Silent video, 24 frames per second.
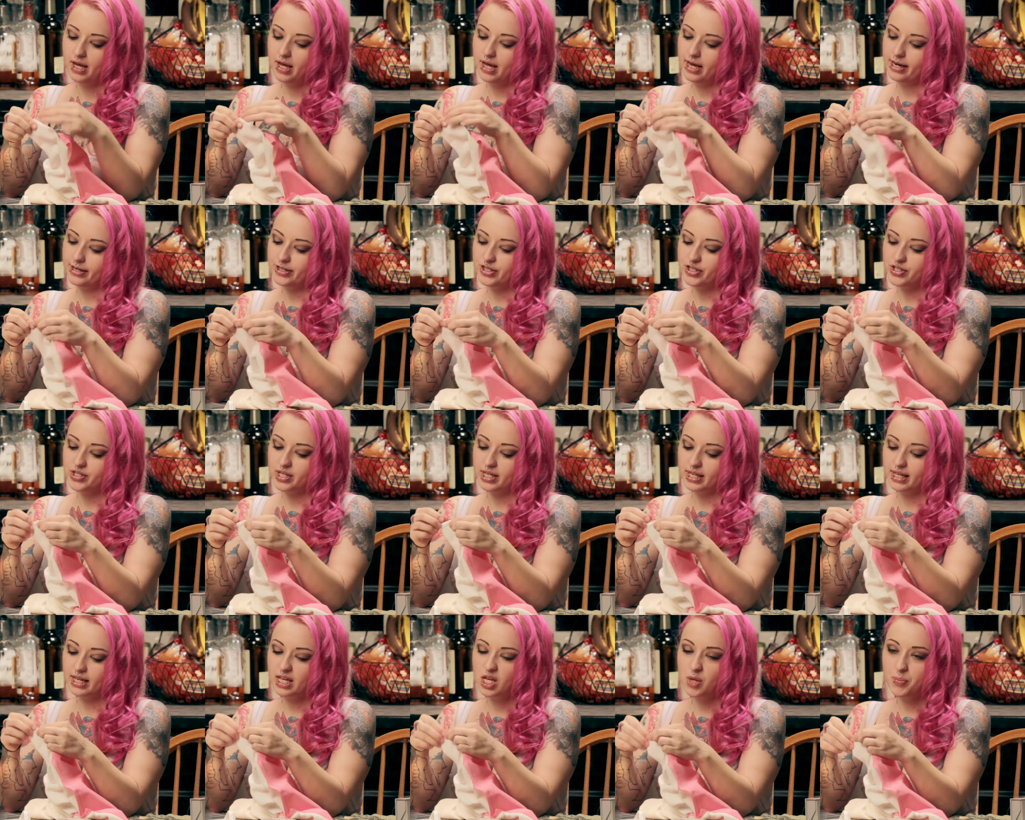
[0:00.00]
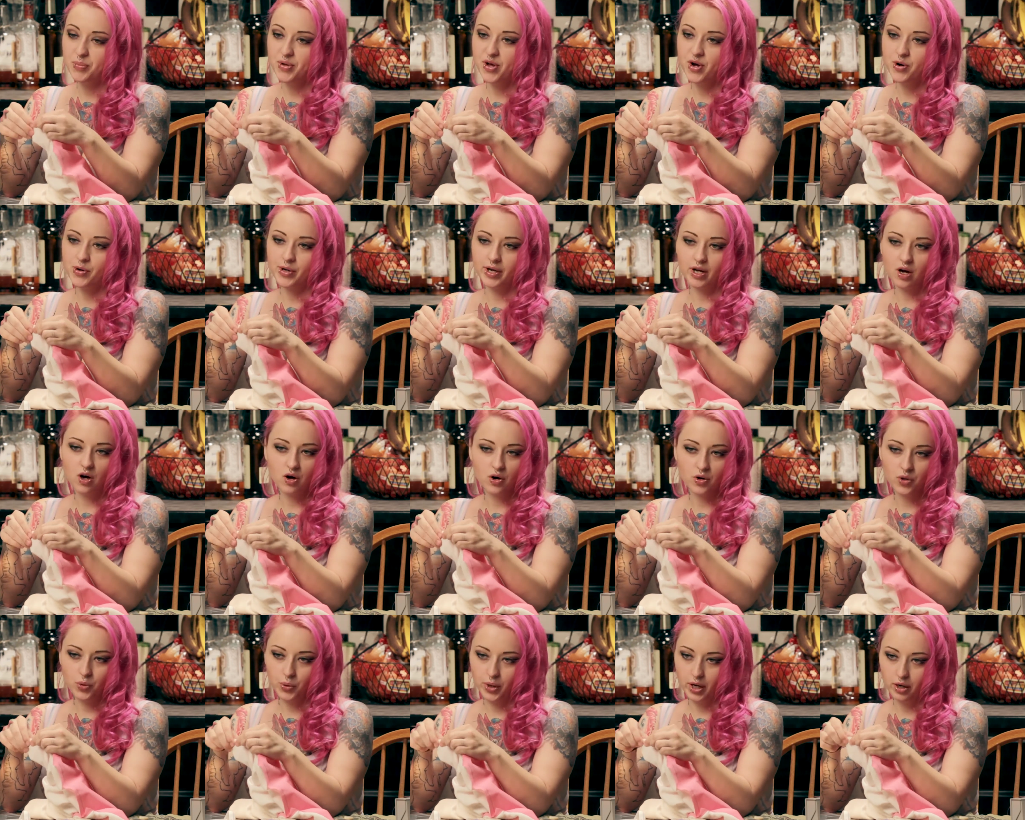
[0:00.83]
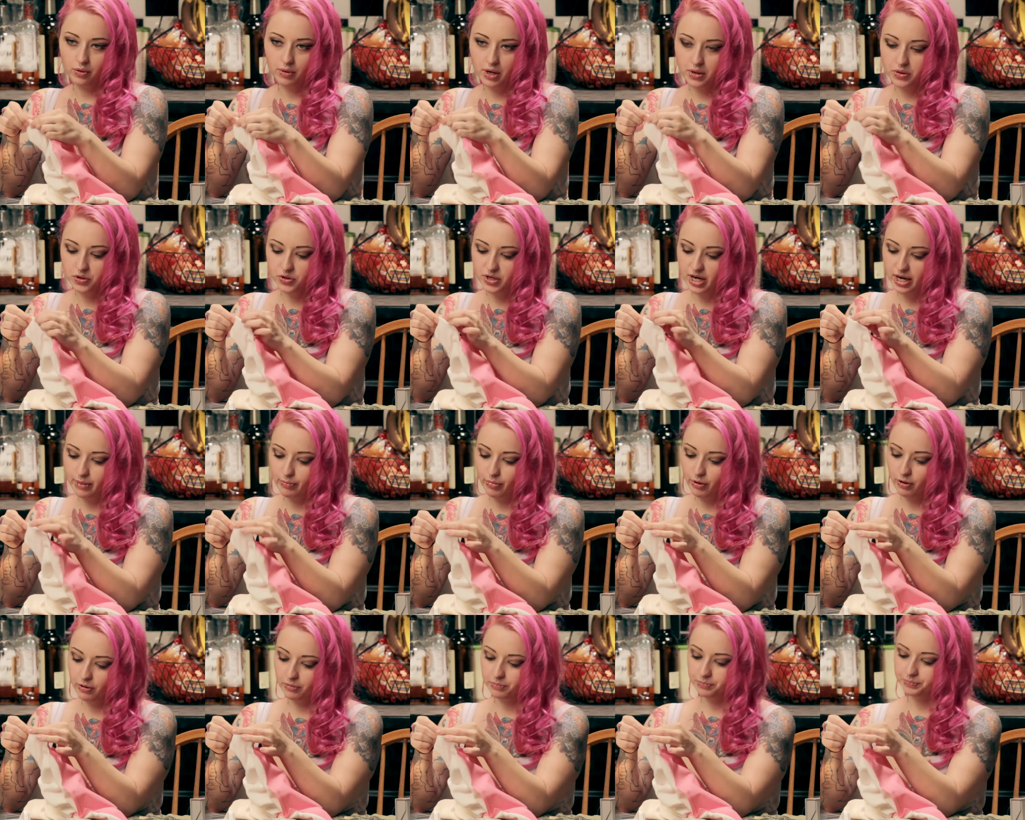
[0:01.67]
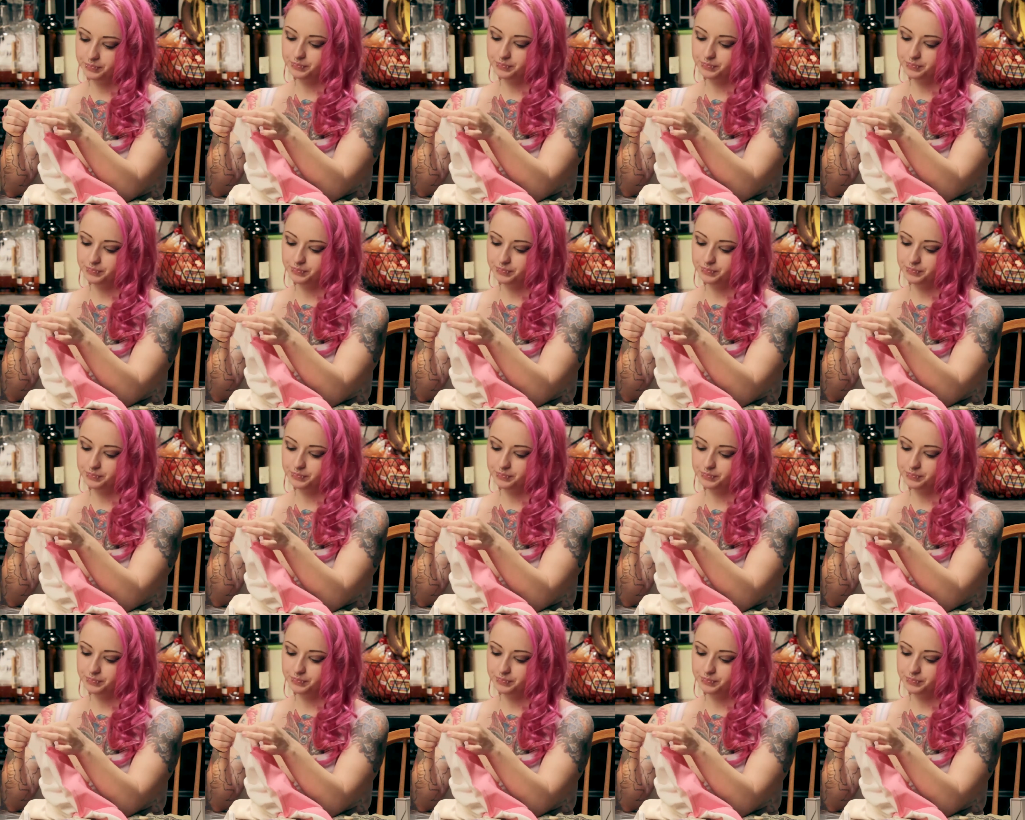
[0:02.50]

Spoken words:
And you're just going to keep going all the way around your diaper.